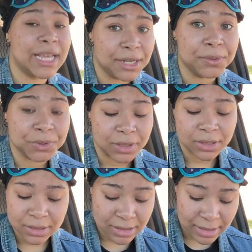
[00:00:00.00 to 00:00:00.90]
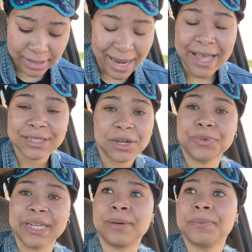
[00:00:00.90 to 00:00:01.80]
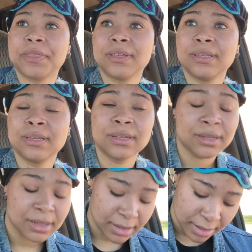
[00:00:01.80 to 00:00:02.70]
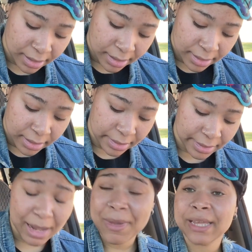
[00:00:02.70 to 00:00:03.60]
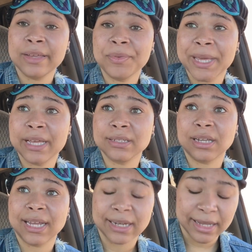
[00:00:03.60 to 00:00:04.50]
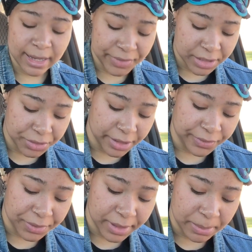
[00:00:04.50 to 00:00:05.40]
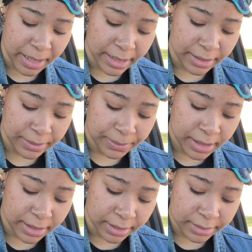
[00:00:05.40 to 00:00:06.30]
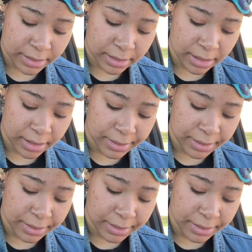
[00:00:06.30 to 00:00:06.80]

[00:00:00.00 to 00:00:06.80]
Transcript: and do drugs. He has no depth. They might give him cancer like they gave Andre over on Empire. What else?